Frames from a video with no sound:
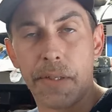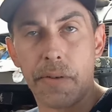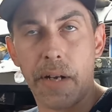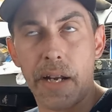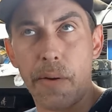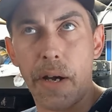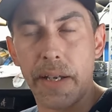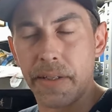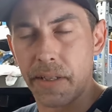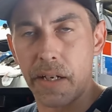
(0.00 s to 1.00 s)
soon
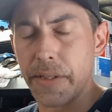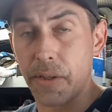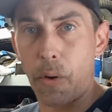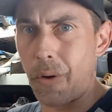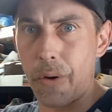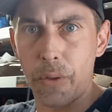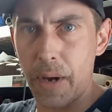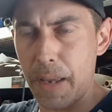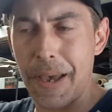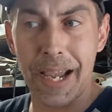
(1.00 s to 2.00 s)
anyway, so it's all the
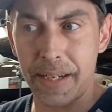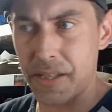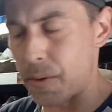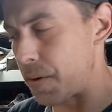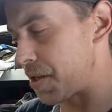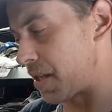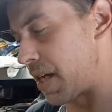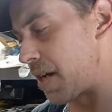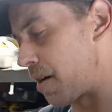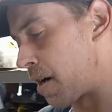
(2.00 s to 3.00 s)
way back in the storage
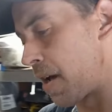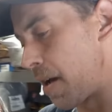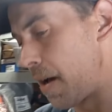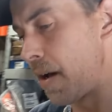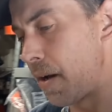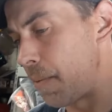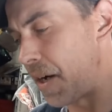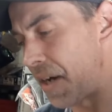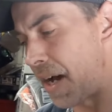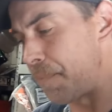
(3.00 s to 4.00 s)
container.
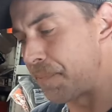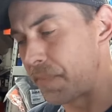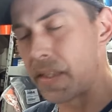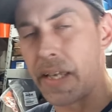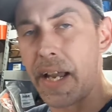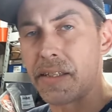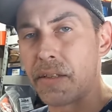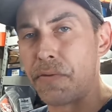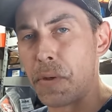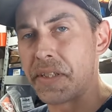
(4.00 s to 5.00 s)
But, um, yeah, it's
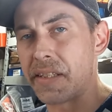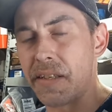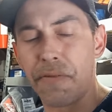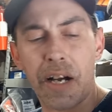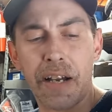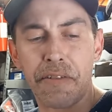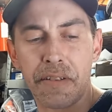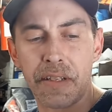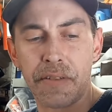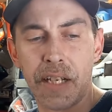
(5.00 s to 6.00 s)
the four sixty-five,
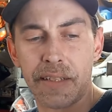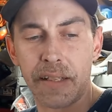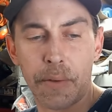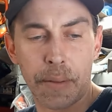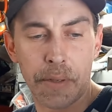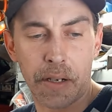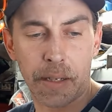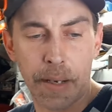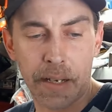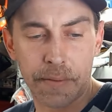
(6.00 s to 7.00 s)
if you guys know what I'm
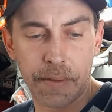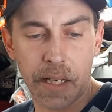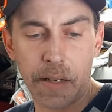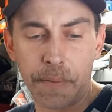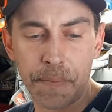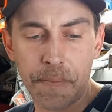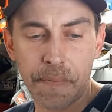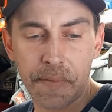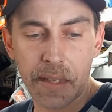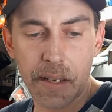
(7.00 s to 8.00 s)
talking about, so
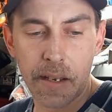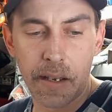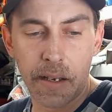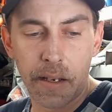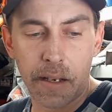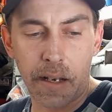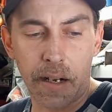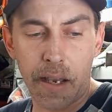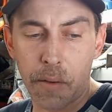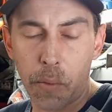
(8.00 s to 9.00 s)
I
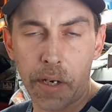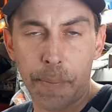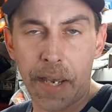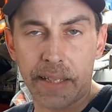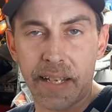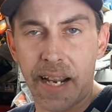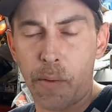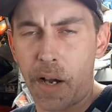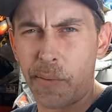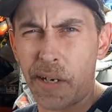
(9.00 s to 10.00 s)
don't know. We'll get back to that
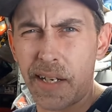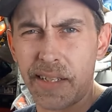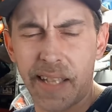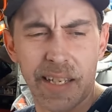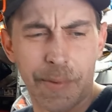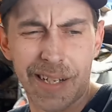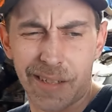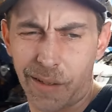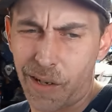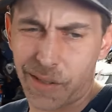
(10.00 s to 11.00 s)
quad one of these days, man. I
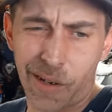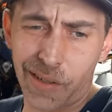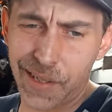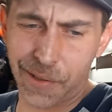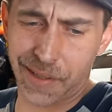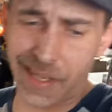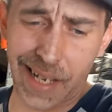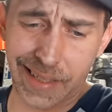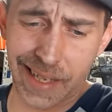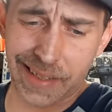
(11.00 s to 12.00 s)
just lost all interest in
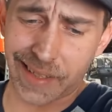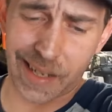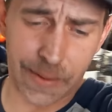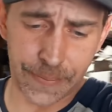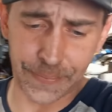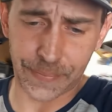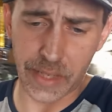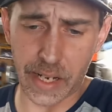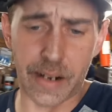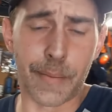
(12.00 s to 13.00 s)
that thing, so,
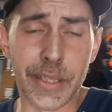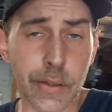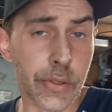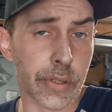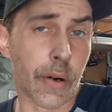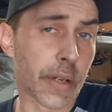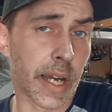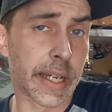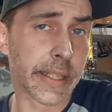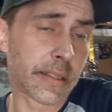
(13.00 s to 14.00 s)
you know, I'm a two-stroke
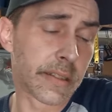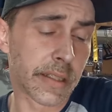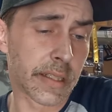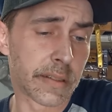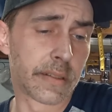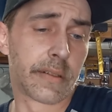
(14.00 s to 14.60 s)
guy, you know?